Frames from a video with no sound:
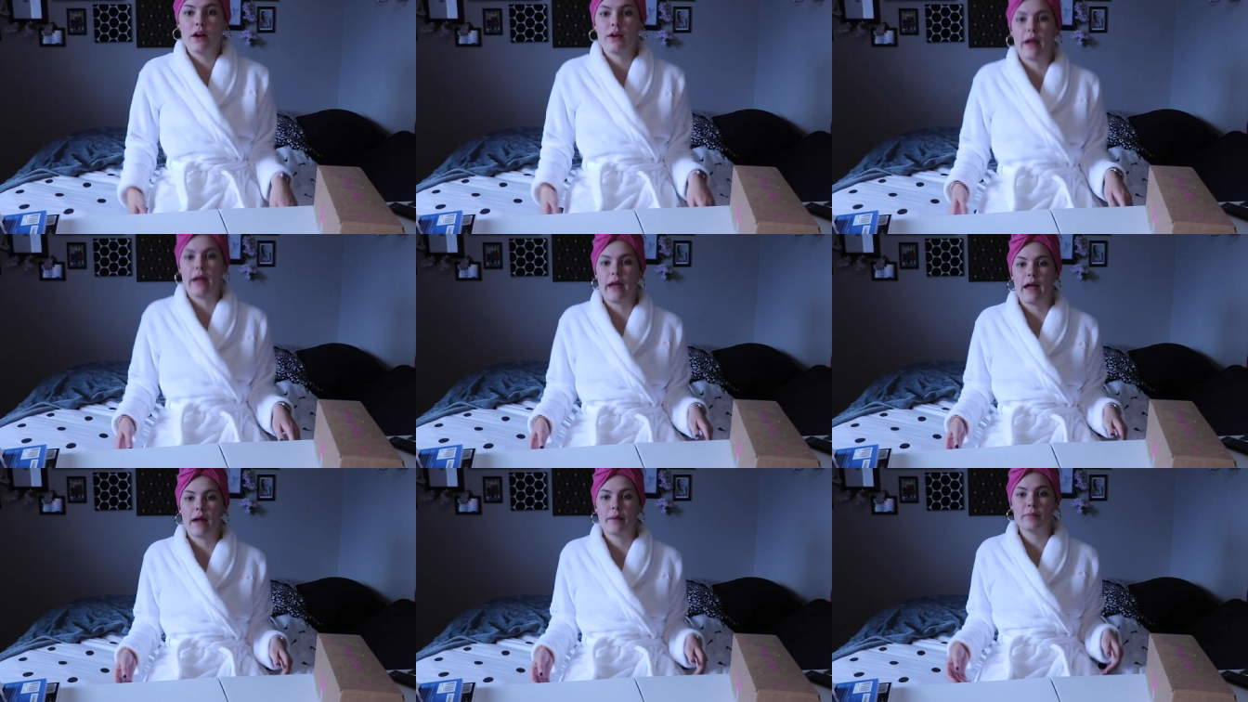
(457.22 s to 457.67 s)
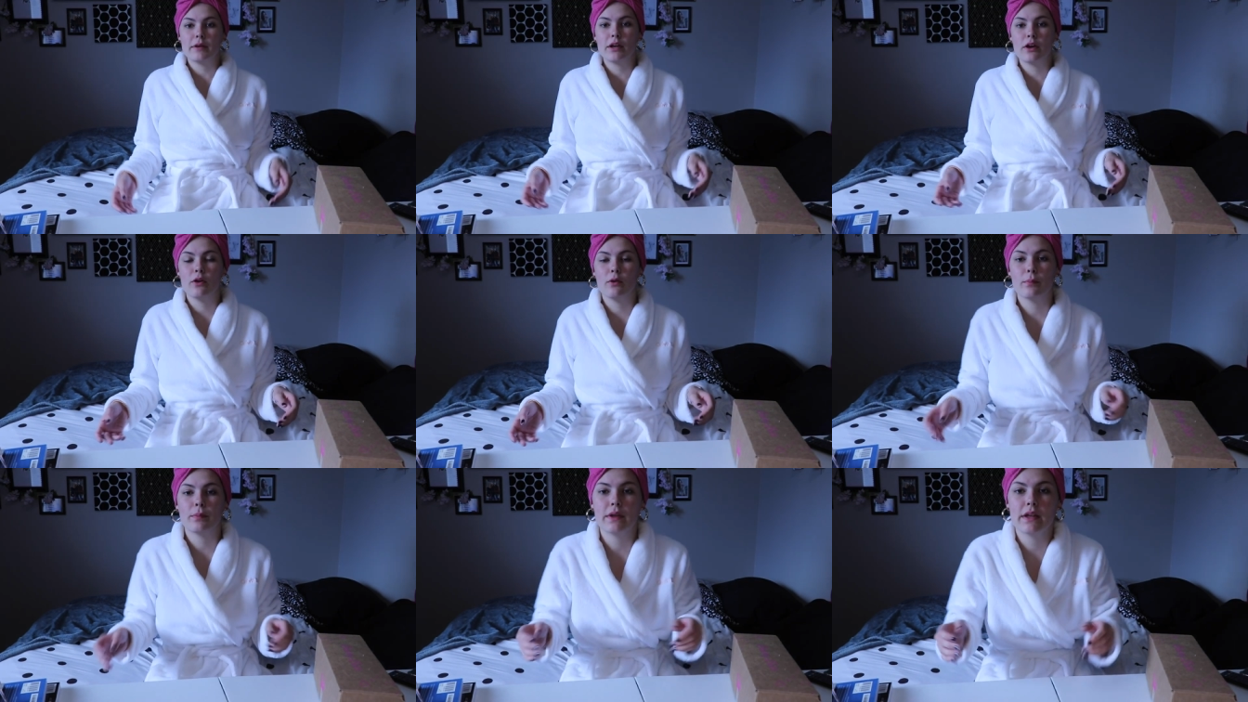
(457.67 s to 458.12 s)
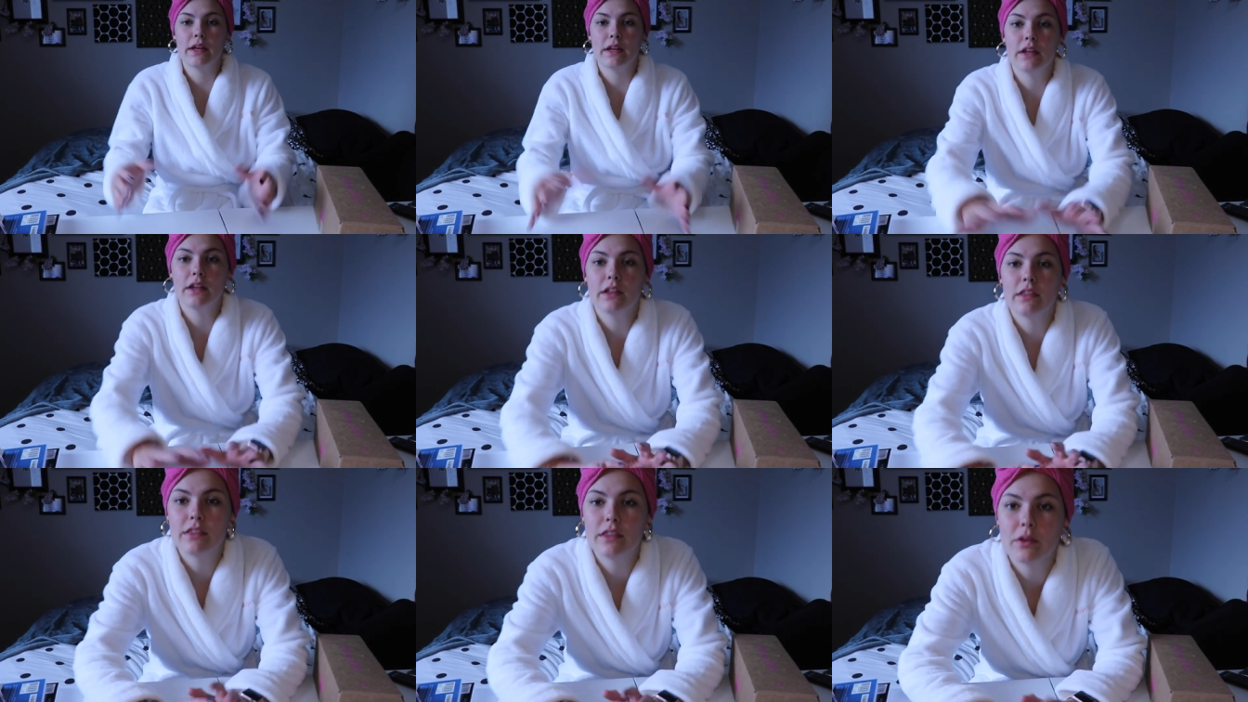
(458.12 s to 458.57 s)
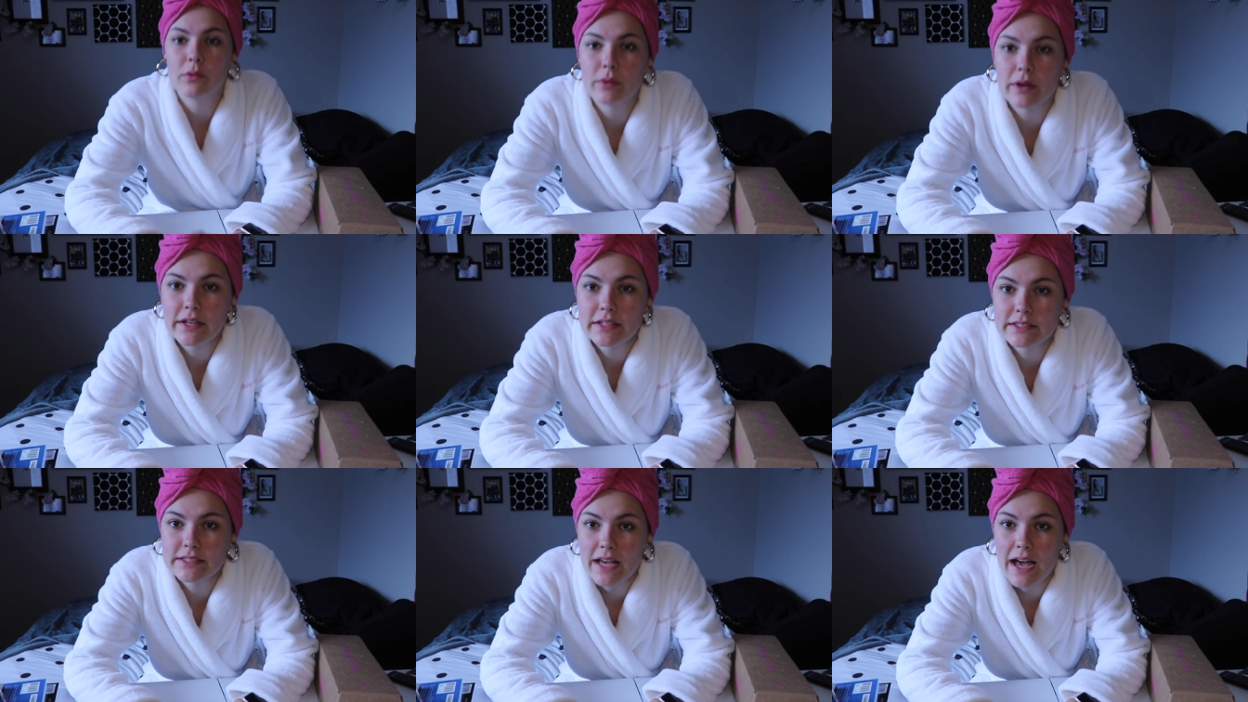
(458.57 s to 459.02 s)
Okay, I'm gonna open the
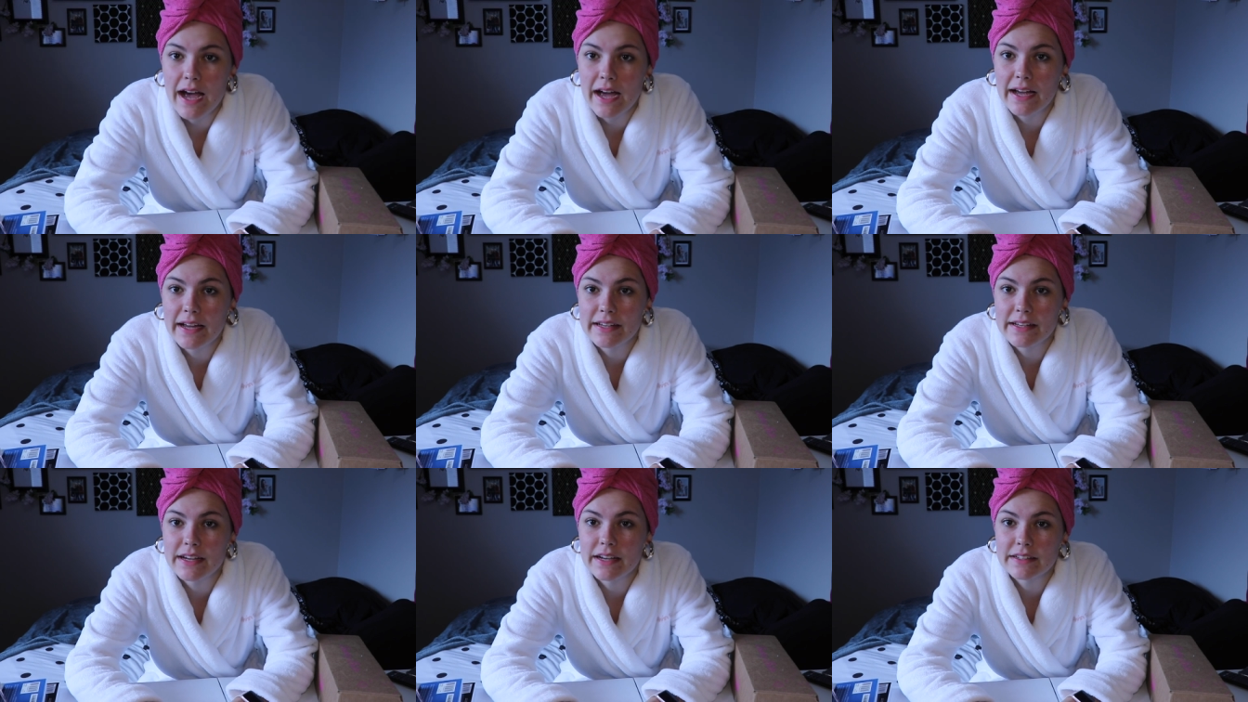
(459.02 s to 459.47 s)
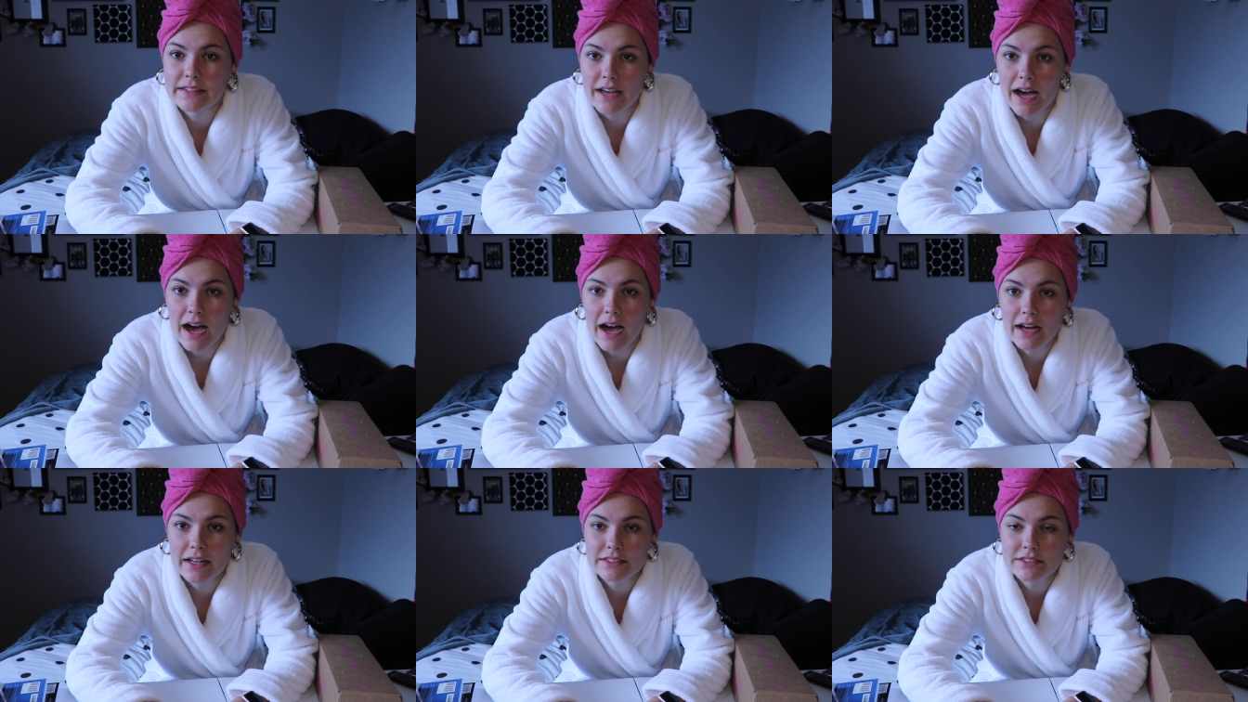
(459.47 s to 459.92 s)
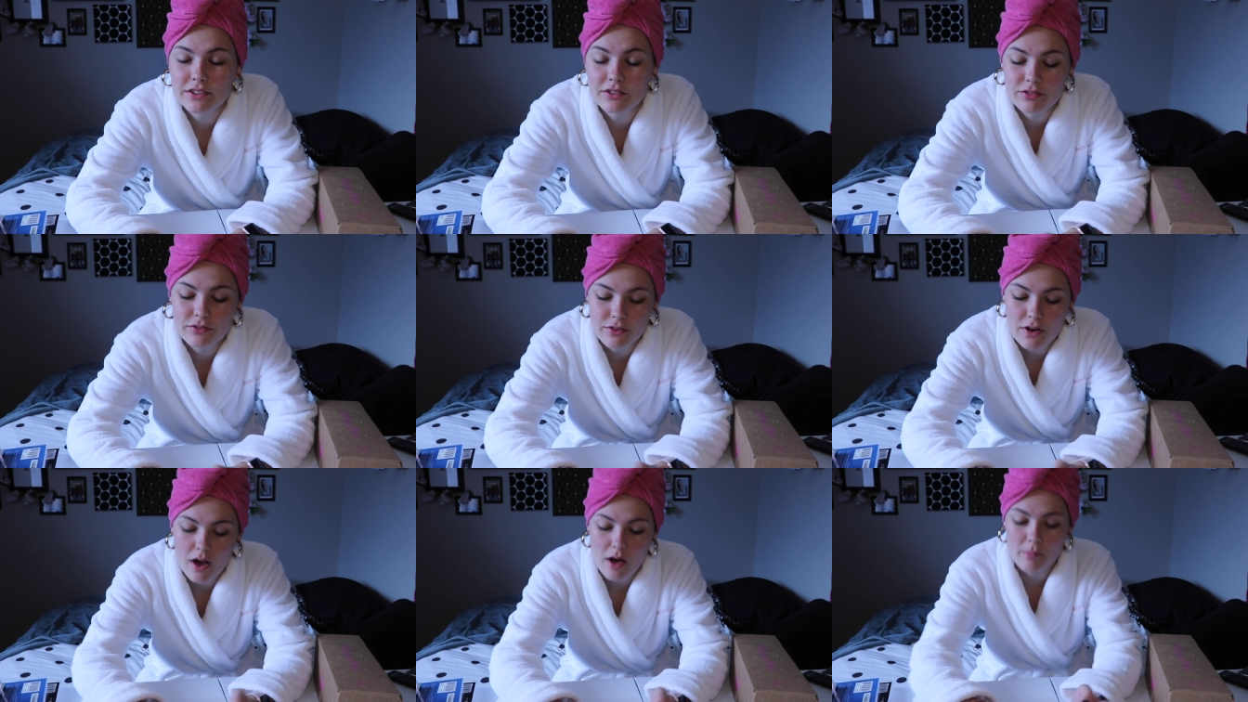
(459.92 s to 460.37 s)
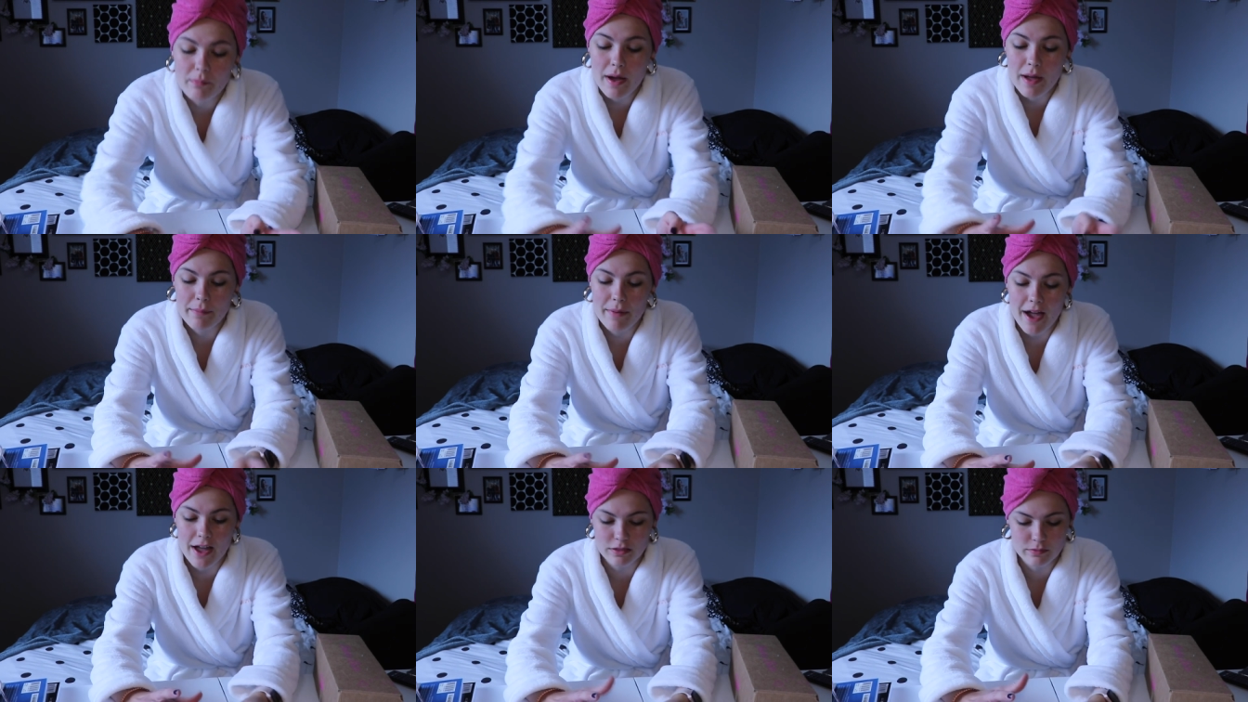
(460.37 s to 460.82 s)
rings I got from
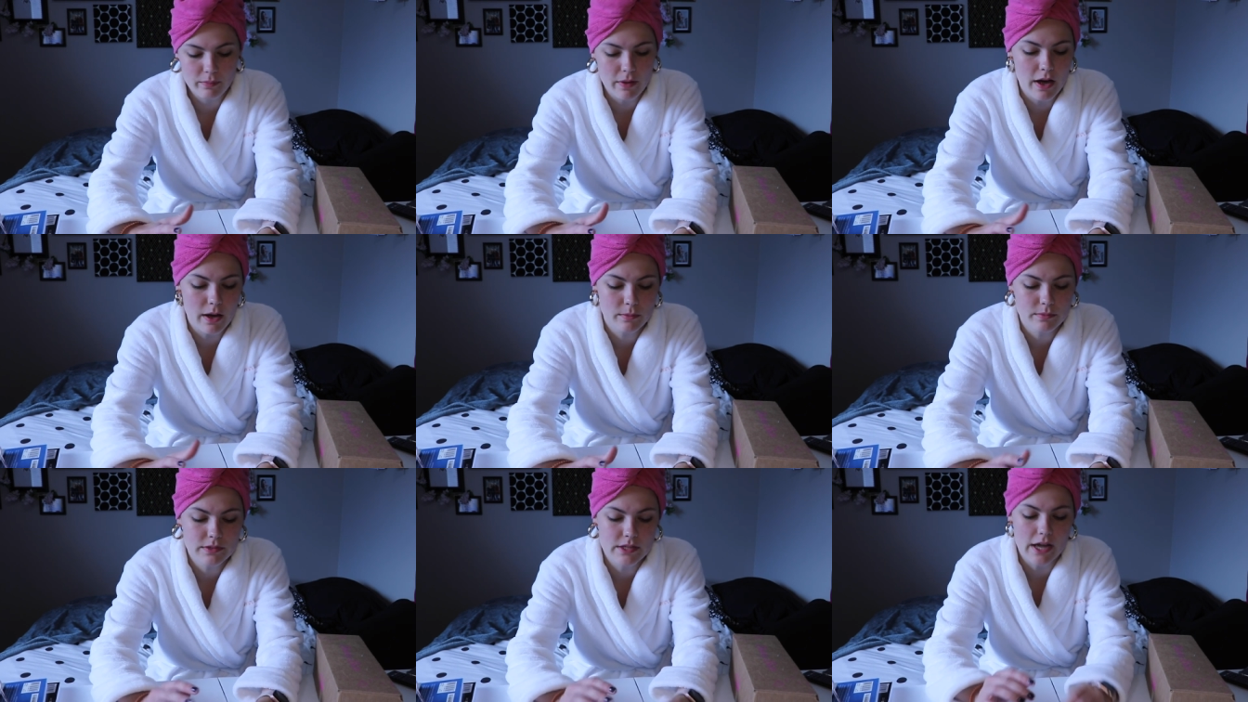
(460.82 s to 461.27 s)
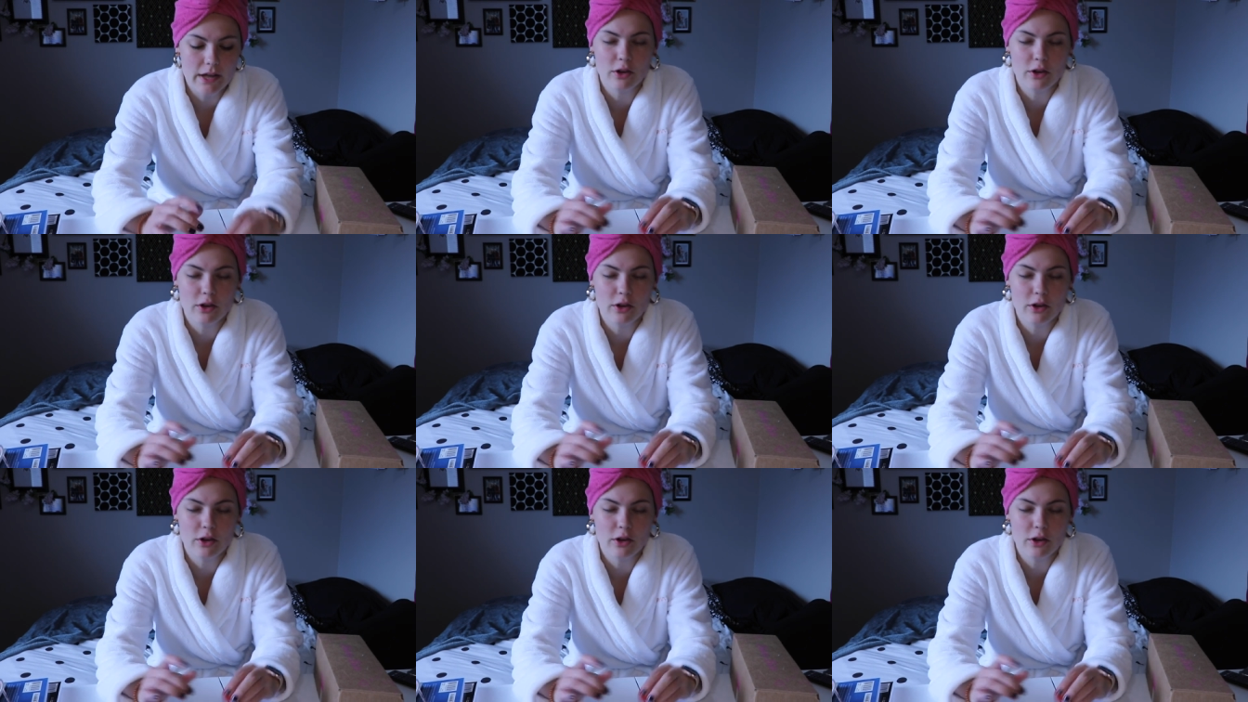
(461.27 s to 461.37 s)
my bath bombs.